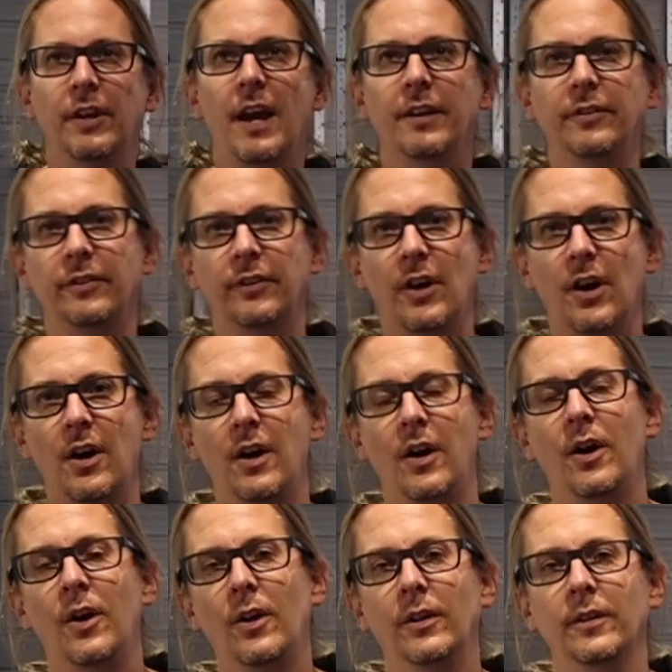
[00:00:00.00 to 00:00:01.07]
You guys saw
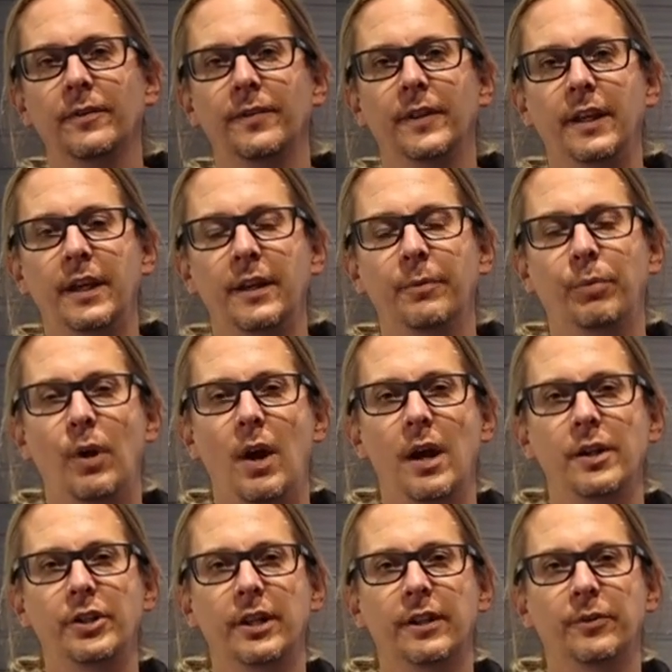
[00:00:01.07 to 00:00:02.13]
all of the
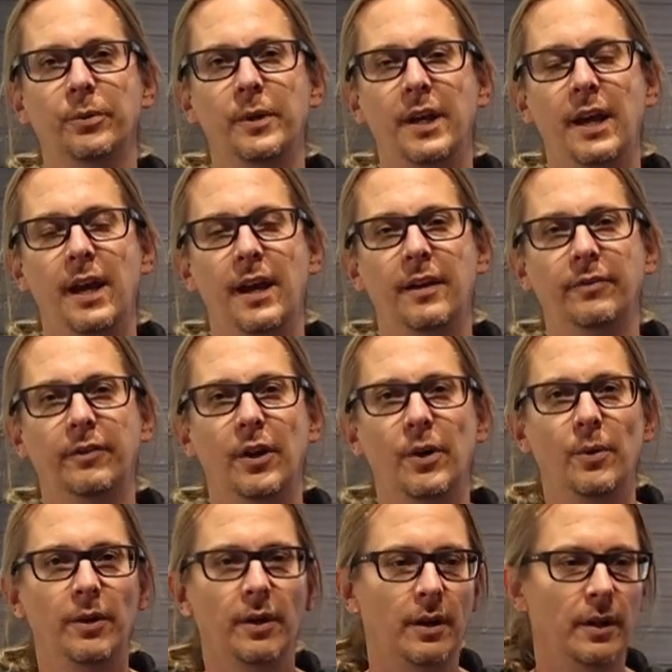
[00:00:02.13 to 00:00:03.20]
projects we have
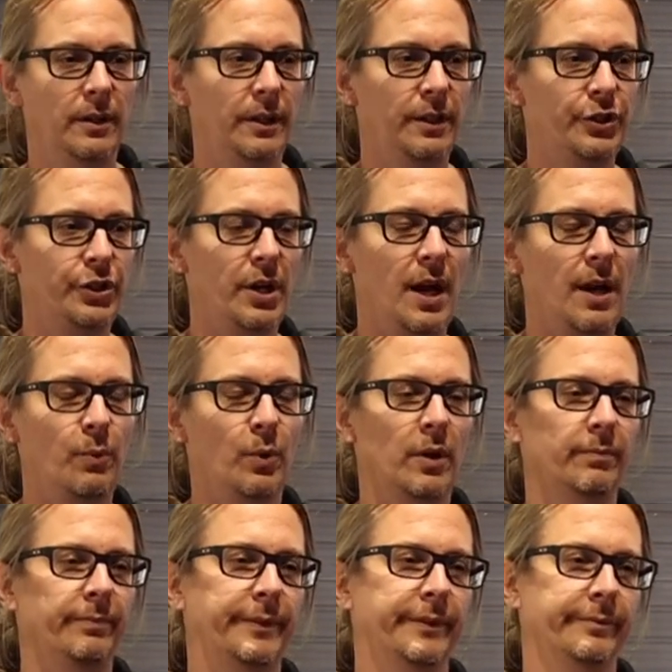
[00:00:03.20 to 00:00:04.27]
going on in the shop.
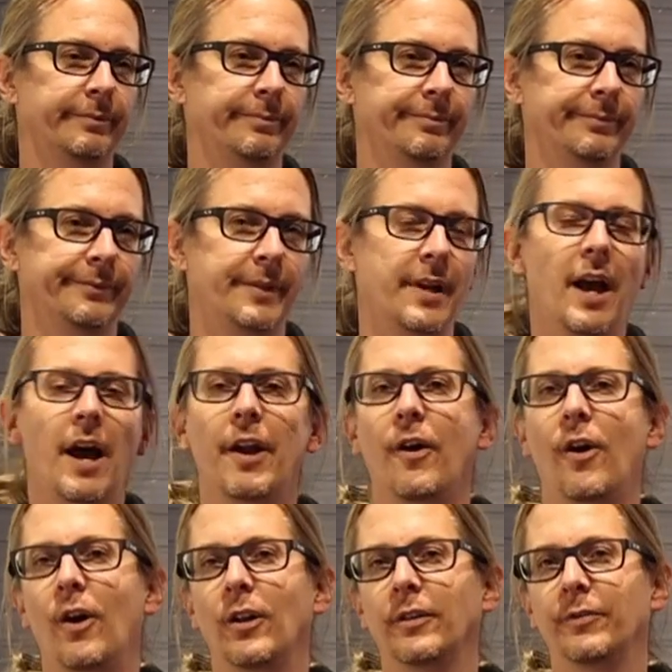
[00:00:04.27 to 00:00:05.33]
Well, not
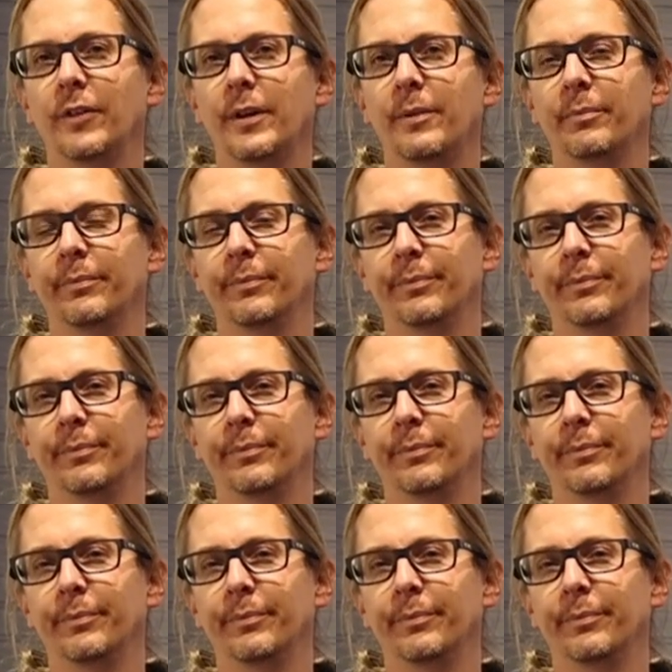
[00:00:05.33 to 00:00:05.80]
all of them,